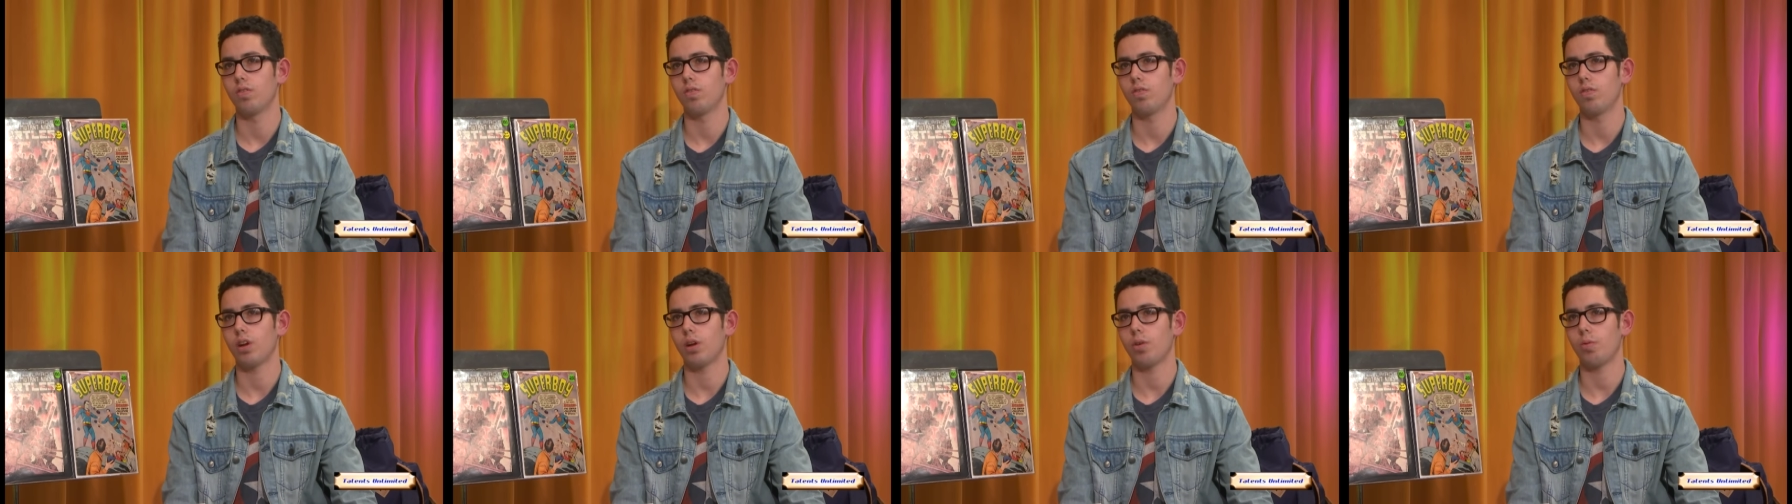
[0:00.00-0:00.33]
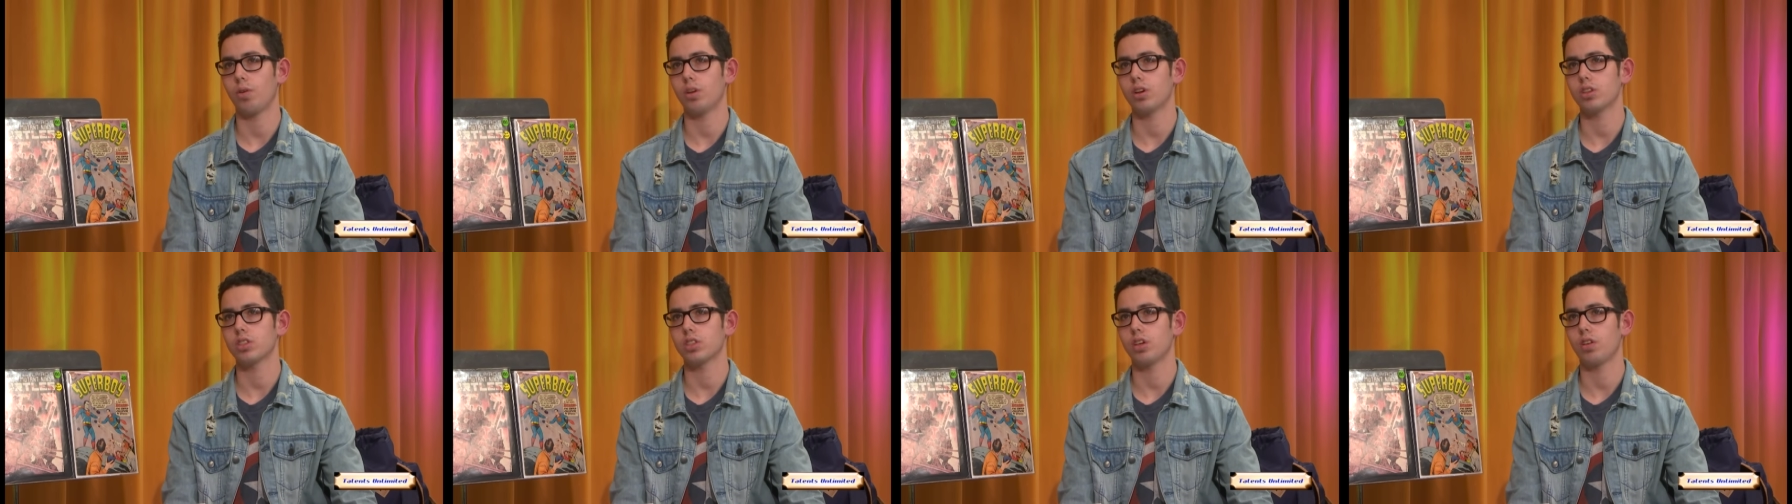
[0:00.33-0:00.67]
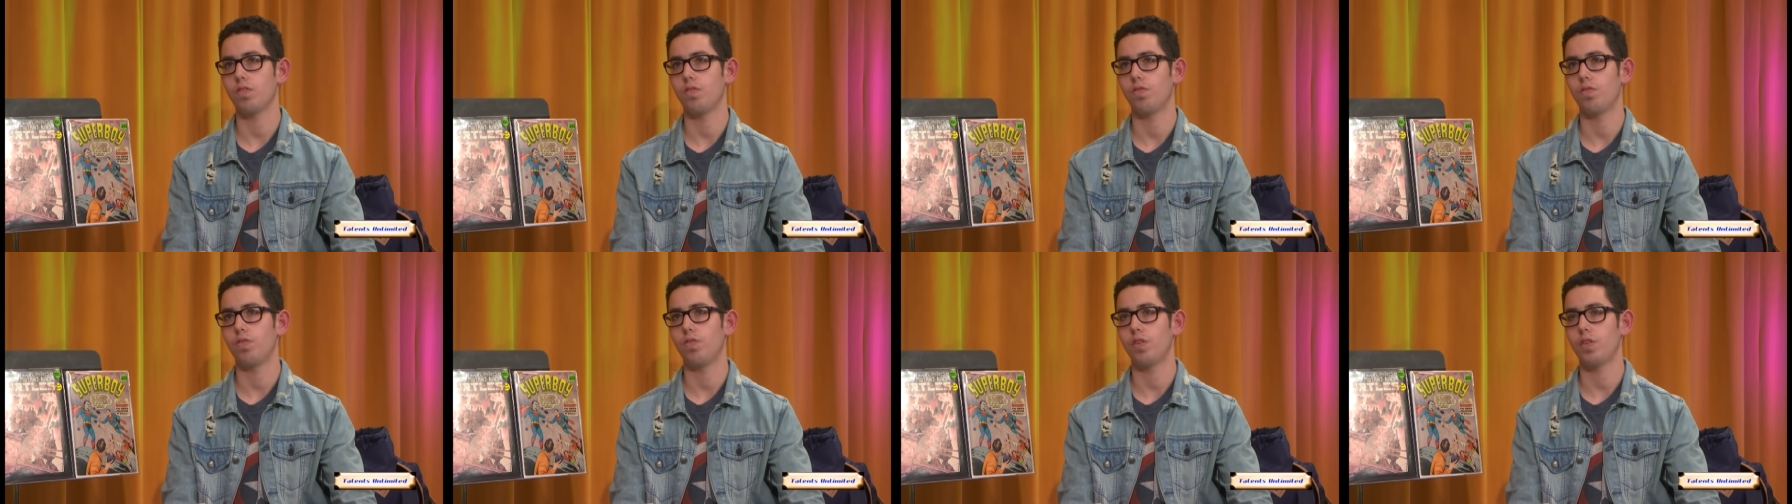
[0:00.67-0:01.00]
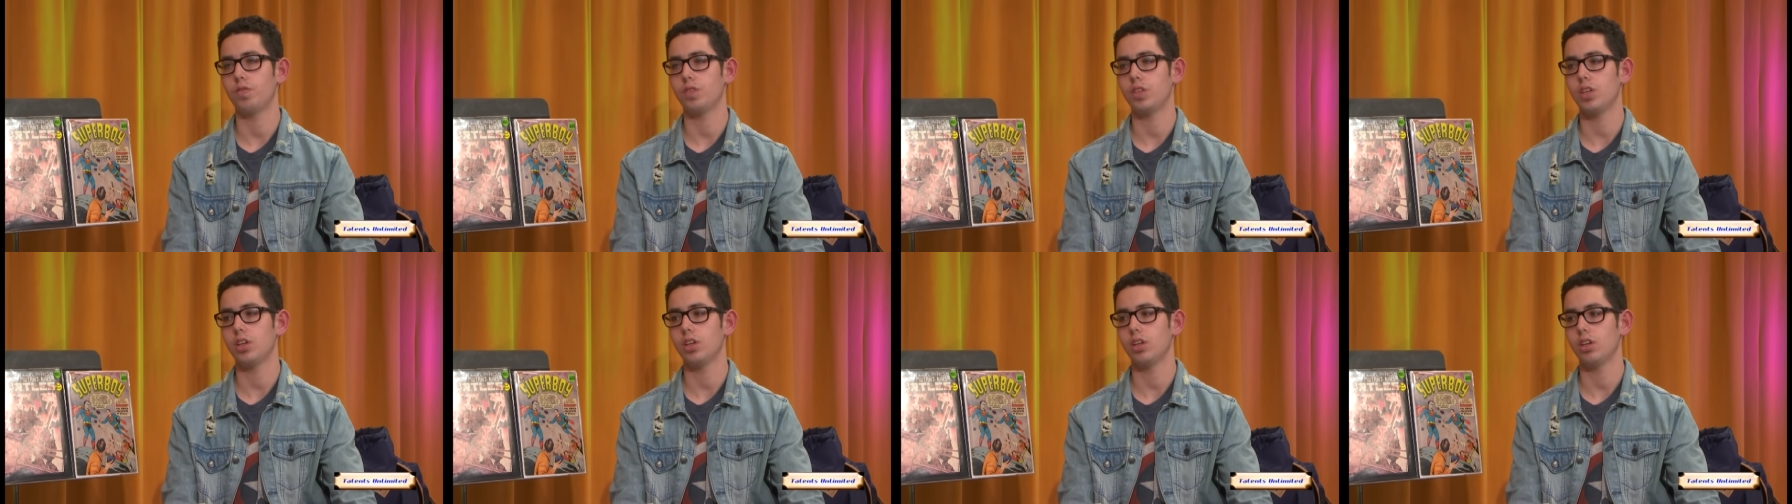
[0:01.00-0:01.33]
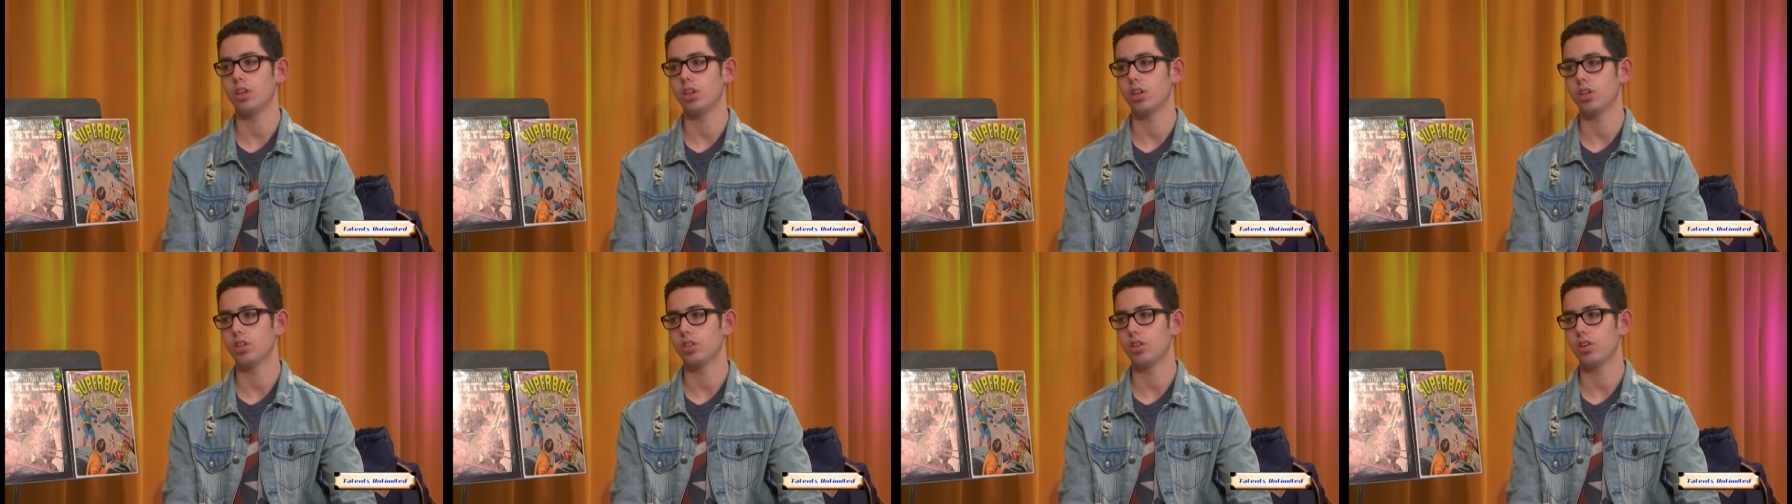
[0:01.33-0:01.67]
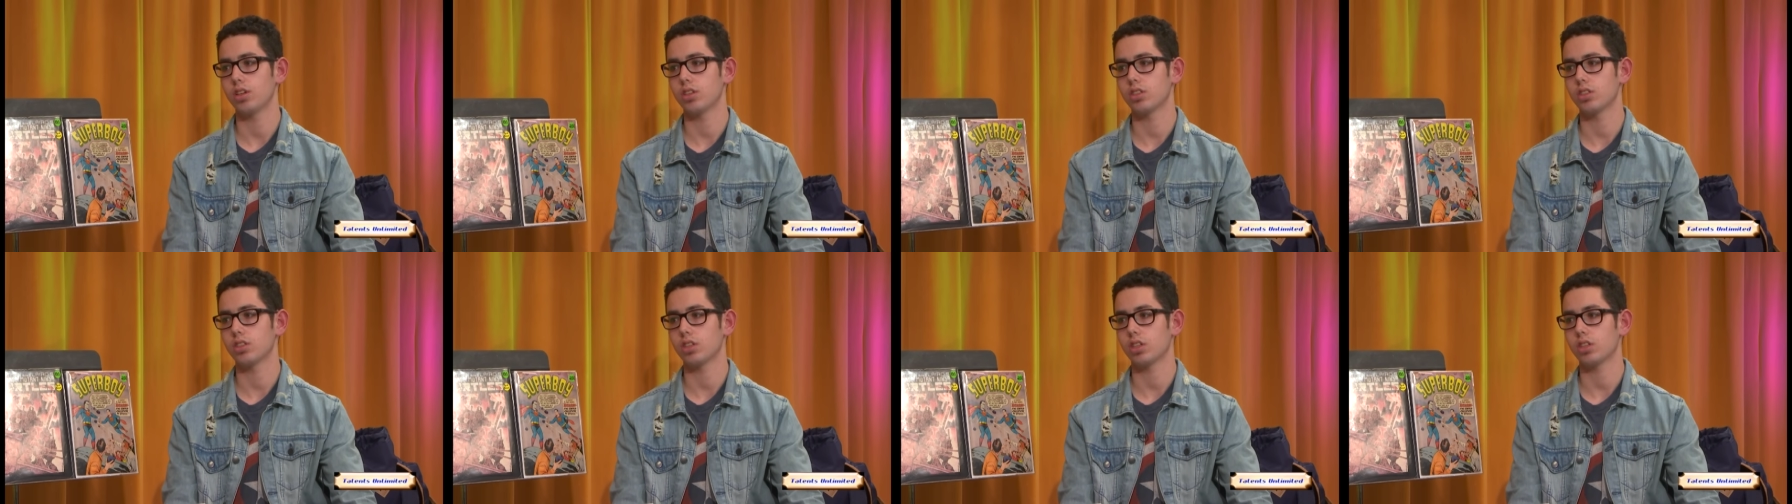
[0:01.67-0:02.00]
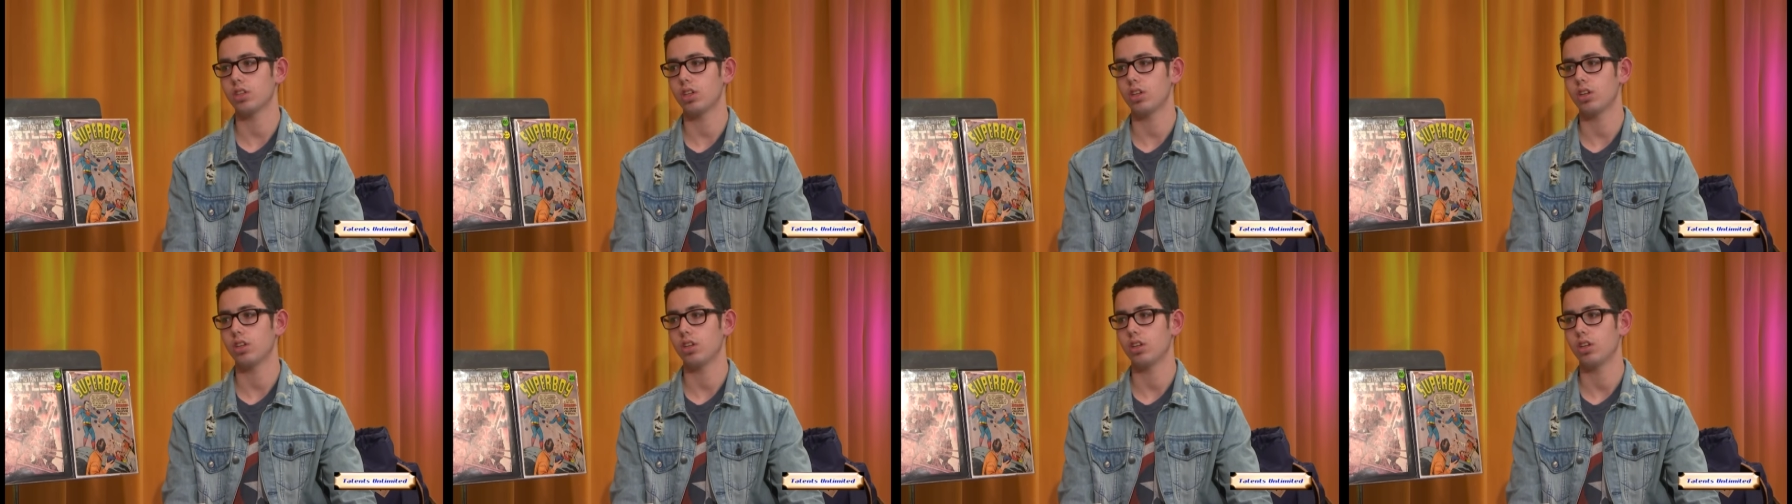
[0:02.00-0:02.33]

I want to say 15. 2016.